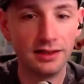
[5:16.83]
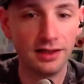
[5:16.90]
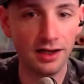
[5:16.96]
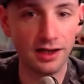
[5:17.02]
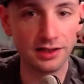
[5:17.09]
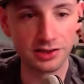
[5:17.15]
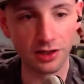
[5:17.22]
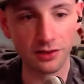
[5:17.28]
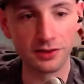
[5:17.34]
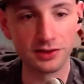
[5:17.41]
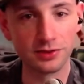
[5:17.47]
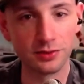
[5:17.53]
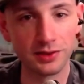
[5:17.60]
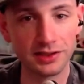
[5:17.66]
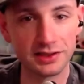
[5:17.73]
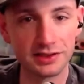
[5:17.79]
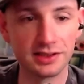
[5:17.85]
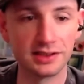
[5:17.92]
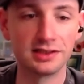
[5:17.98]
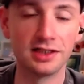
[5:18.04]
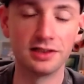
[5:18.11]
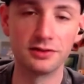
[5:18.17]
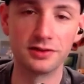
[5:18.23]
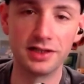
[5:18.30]
Atari
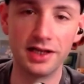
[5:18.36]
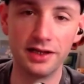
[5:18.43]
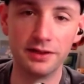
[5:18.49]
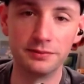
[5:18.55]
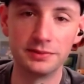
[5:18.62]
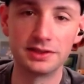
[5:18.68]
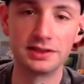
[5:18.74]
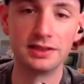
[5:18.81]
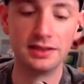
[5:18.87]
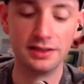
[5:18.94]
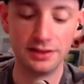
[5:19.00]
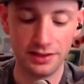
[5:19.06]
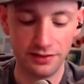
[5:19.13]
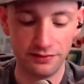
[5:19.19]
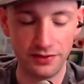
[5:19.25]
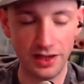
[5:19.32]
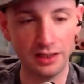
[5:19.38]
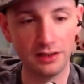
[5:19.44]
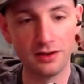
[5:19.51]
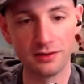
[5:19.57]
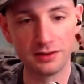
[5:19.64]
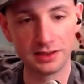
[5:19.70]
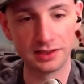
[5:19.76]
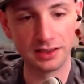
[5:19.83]
2600 games.
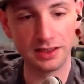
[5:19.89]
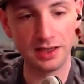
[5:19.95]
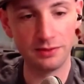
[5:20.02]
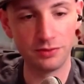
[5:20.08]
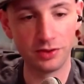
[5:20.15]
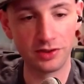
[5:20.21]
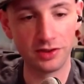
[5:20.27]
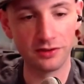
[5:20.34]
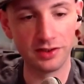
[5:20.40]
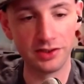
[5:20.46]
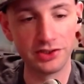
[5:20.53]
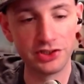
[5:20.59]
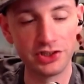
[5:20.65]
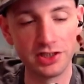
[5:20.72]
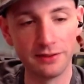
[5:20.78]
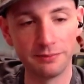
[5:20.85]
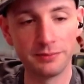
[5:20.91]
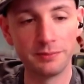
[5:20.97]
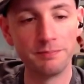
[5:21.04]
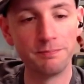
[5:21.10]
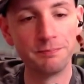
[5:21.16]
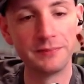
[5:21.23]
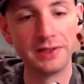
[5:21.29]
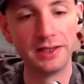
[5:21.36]
Vanguard is a game where you're in a ship.
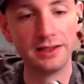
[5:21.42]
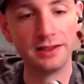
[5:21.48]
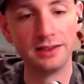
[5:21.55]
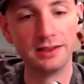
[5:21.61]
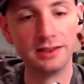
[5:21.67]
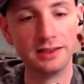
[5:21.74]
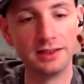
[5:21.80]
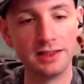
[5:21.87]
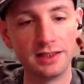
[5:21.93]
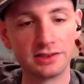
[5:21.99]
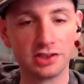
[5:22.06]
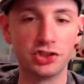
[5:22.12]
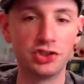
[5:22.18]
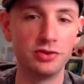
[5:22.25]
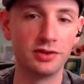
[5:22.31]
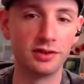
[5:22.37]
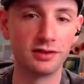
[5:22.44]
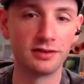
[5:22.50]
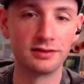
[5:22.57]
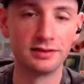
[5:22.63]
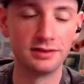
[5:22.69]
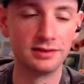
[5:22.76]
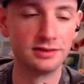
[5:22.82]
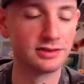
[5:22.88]
It's a shooter.
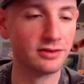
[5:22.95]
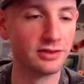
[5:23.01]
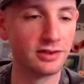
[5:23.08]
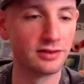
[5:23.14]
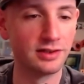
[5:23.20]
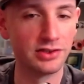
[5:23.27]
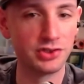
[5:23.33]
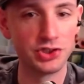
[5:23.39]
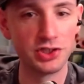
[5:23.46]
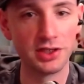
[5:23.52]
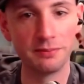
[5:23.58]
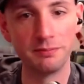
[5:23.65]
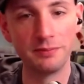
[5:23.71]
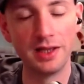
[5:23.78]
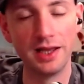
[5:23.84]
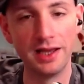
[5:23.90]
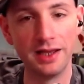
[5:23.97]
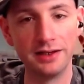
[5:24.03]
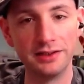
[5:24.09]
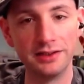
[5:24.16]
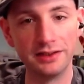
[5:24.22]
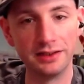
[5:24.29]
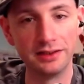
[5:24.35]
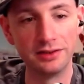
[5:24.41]
So you're in a ship
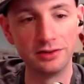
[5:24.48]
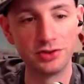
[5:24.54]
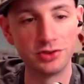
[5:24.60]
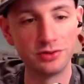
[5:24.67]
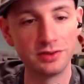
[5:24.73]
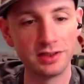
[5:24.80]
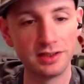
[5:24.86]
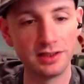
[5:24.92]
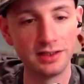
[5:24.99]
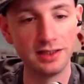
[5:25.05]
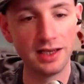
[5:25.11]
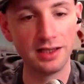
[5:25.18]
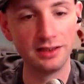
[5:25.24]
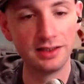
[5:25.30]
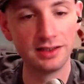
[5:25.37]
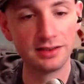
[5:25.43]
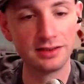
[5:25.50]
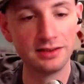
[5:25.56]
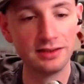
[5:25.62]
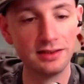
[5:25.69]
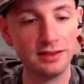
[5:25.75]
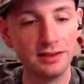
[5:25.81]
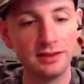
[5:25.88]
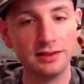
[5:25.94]
and you shoot the alien
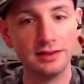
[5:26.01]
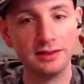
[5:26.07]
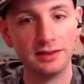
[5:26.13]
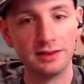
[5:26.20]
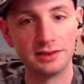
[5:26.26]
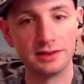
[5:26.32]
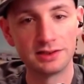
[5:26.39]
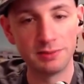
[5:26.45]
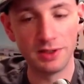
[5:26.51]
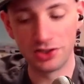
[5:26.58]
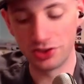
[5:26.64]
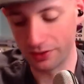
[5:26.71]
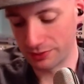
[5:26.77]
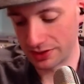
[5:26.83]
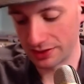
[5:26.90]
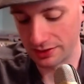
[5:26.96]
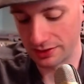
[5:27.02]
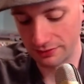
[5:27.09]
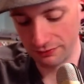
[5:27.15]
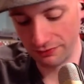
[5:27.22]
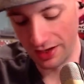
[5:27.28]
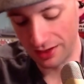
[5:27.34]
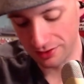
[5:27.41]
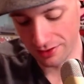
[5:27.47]
spaceships.
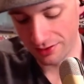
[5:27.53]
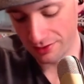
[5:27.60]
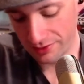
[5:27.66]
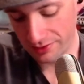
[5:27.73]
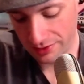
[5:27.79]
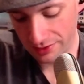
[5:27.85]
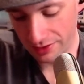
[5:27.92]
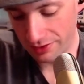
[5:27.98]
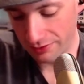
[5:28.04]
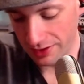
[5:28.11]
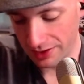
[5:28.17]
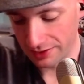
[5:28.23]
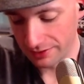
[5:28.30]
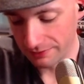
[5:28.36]
Vanguard. Anyway,